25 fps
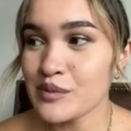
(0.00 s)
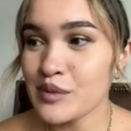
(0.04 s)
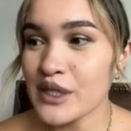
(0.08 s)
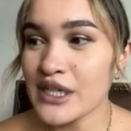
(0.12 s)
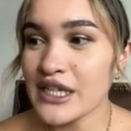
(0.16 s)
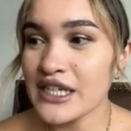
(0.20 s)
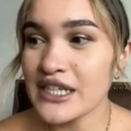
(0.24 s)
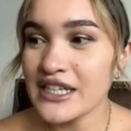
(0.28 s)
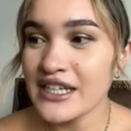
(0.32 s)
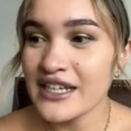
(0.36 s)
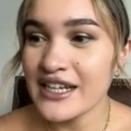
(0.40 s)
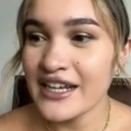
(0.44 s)

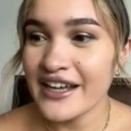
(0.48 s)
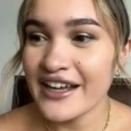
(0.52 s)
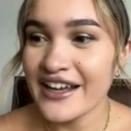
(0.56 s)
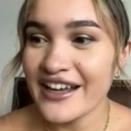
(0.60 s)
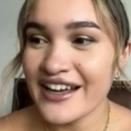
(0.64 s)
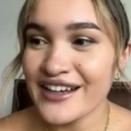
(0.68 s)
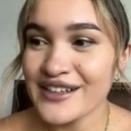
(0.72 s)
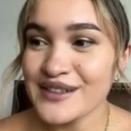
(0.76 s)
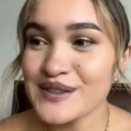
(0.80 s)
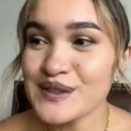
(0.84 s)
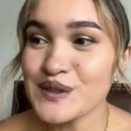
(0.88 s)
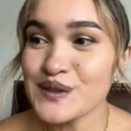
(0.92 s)
But
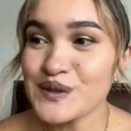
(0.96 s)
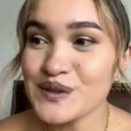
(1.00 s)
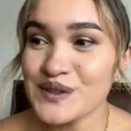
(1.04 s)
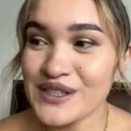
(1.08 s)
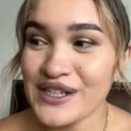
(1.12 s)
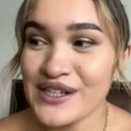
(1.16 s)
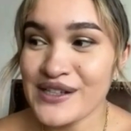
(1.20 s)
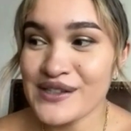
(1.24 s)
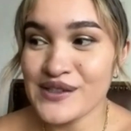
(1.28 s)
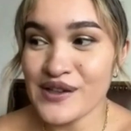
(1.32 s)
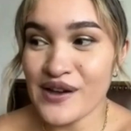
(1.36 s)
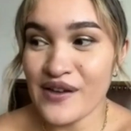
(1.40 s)
as soon as
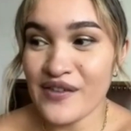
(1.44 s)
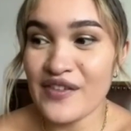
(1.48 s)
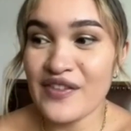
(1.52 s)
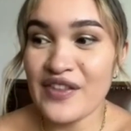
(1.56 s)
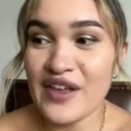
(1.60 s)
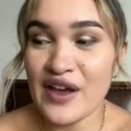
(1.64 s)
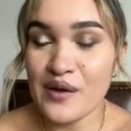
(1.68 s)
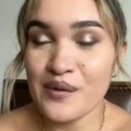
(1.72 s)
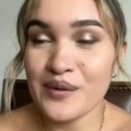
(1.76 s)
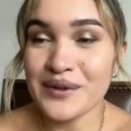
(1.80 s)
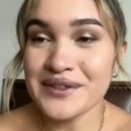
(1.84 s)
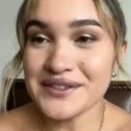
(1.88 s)
I saw that
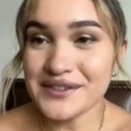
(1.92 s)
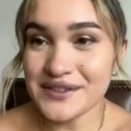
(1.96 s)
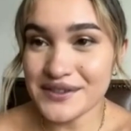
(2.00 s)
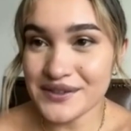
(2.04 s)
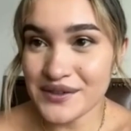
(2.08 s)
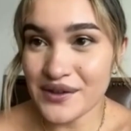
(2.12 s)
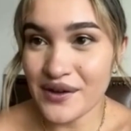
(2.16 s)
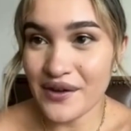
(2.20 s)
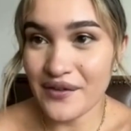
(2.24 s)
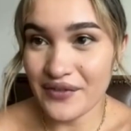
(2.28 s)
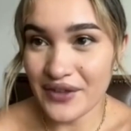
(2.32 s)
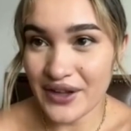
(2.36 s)
that was the
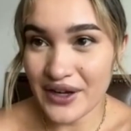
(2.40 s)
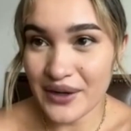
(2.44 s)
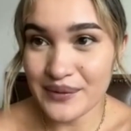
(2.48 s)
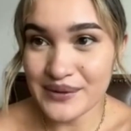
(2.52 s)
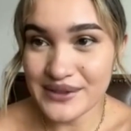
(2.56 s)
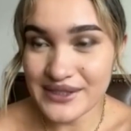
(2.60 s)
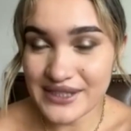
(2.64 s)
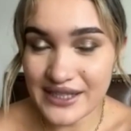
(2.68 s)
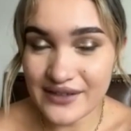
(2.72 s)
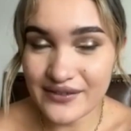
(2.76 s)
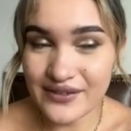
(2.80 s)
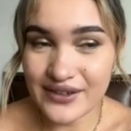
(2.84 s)
song that I
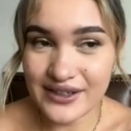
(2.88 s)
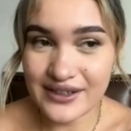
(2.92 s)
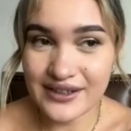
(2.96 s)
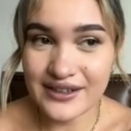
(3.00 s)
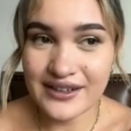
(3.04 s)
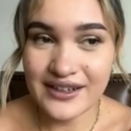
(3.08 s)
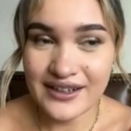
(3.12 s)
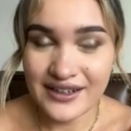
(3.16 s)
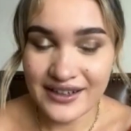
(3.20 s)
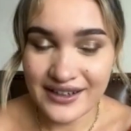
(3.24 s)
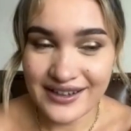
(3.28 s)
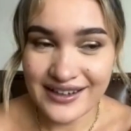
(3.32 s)
was
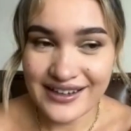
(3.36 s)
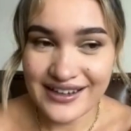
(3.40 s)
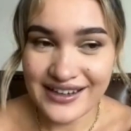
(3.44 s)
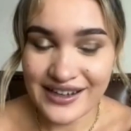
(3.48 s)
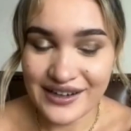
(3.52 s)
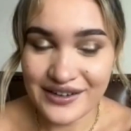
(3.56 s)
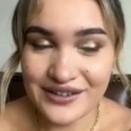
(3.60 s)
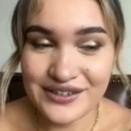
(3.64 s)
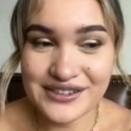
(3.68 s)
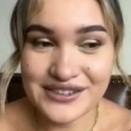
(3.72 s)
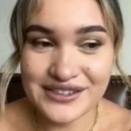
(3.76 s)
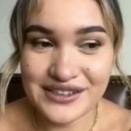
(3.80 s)
given,
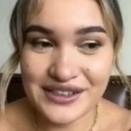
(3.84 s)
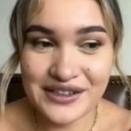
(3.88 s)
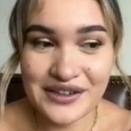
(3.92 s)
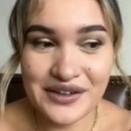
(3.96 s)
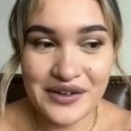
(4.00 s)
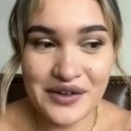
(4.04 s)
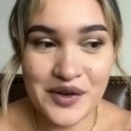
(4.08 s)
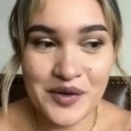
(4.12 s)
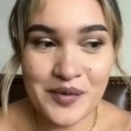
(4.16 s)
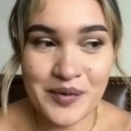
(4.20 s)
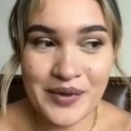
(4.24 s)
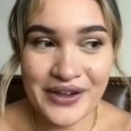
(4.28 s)
I was like,
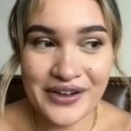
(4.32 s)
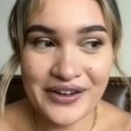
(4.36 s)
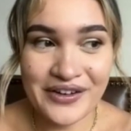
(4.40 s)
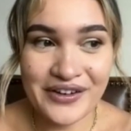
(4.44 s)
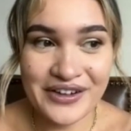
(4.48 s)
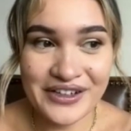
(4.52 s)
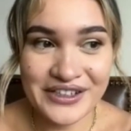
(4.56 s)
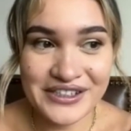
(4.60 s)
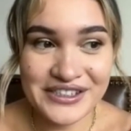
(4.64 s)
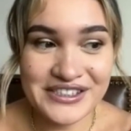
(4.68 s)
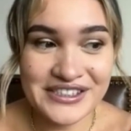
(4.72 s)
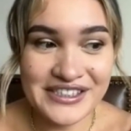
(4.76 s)
oh my
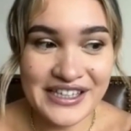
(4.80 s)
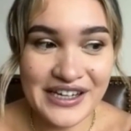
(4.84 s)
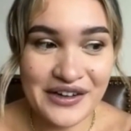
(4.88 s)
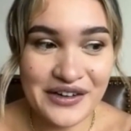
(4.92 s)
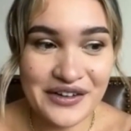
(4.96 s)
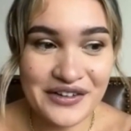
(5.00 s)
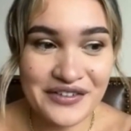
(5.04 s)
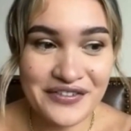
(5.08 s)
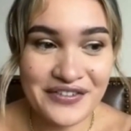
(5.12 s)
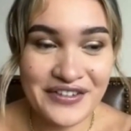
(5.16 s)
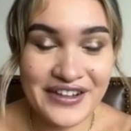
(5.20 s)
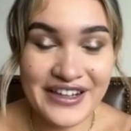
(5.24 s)
gosh, now
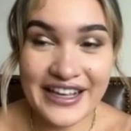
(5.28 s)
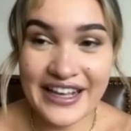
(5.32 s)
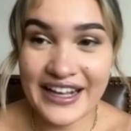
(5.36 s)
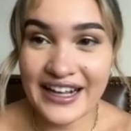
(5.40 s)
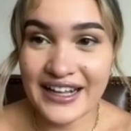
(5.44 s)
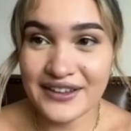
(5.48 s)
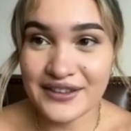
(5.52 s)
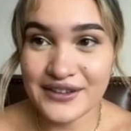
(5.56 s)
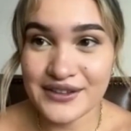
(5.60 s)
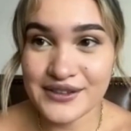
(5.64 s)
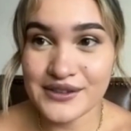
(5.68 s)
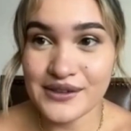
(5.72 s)
if they
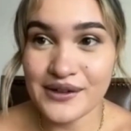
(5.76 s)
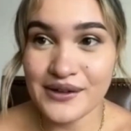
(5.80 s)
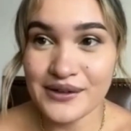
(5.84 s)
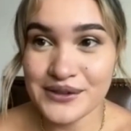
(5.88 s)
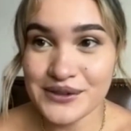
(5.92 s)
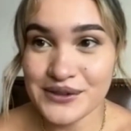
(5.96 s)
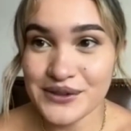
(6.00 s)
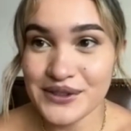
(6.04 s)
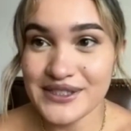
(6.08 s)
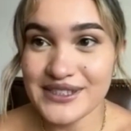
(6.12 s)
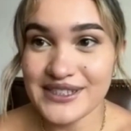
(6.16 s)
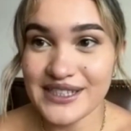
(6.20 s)
hate the song
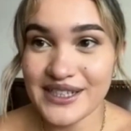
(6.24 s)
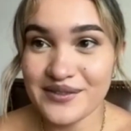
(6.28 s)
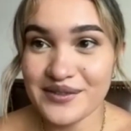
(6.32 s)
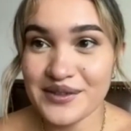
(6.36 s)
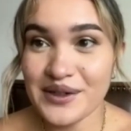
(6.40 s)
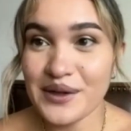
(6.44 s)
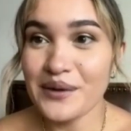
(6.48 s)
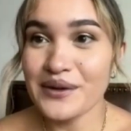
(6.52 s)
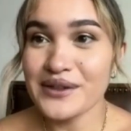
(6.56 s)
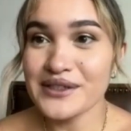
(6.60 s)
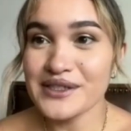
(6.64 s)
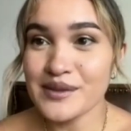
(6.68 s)
choice, I have
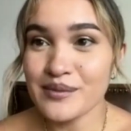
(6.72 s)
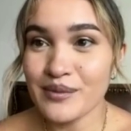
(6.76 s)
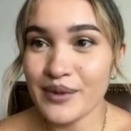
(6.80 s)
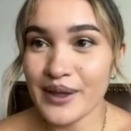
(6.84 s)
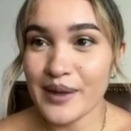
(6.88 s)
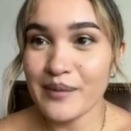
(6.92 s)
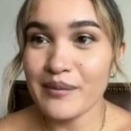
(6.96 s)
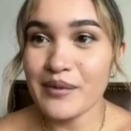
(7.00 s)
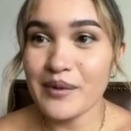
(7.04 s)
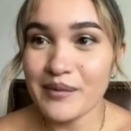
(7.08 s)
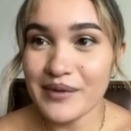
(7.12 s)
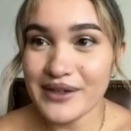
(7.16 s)
no one to
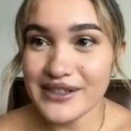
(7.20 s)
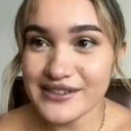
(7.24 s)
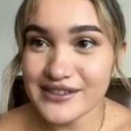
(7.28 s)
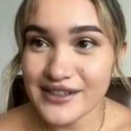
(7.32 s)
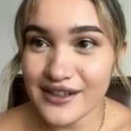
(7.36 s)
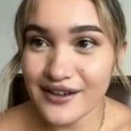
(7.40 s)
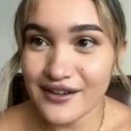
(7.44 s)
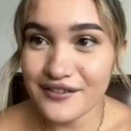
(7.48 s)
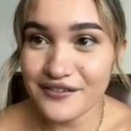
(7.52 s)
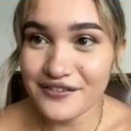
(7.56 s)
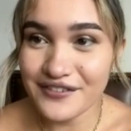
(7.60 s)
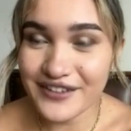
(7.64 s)
blame but
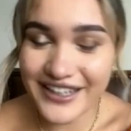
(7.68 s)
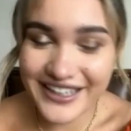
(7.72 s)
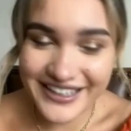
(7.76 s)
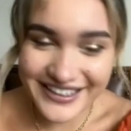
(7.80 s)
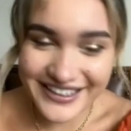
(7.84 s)
myself.